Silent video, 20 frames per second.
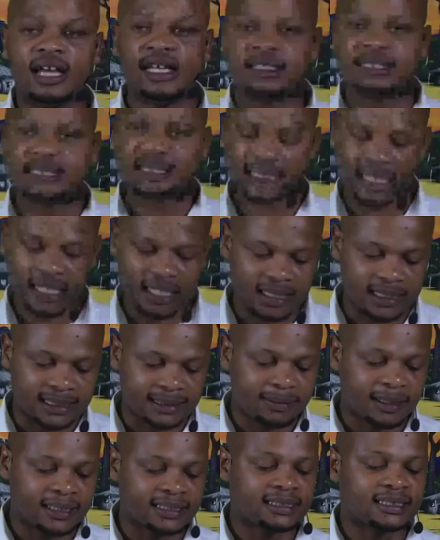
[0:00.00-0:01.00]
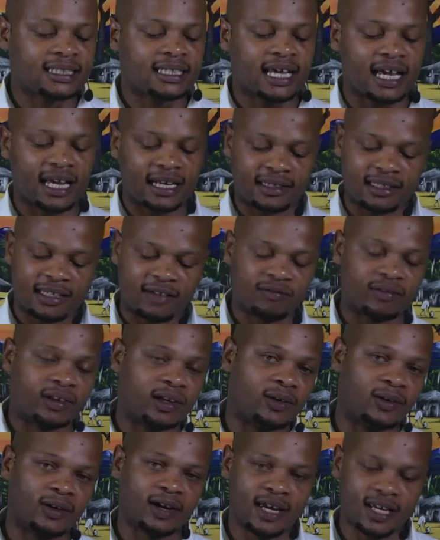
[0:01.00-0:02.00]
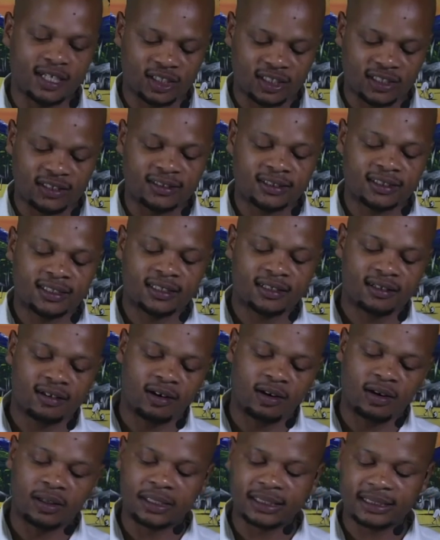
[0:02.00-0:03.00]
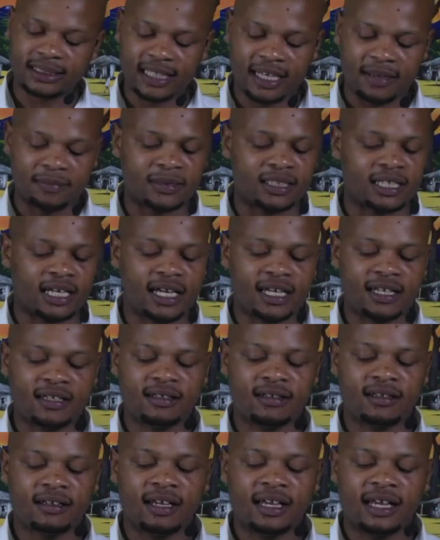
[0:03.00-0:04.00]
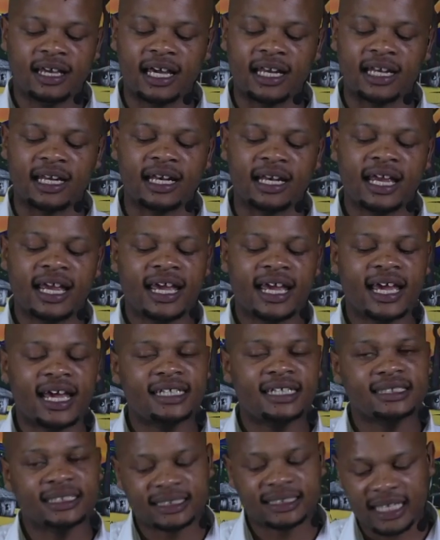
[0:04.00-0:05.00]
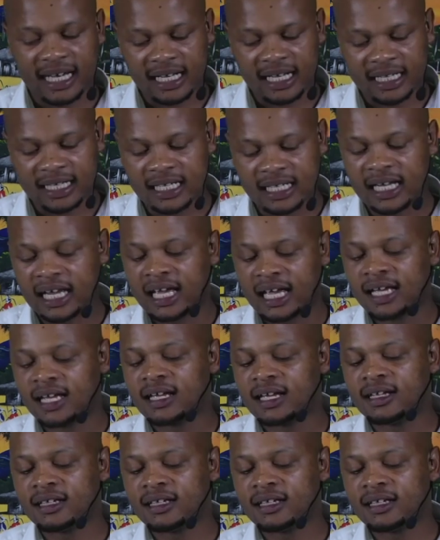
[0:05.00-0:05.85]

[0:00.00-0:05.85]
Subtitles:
And seeing this person at different locations on the same day, and then hesitantly,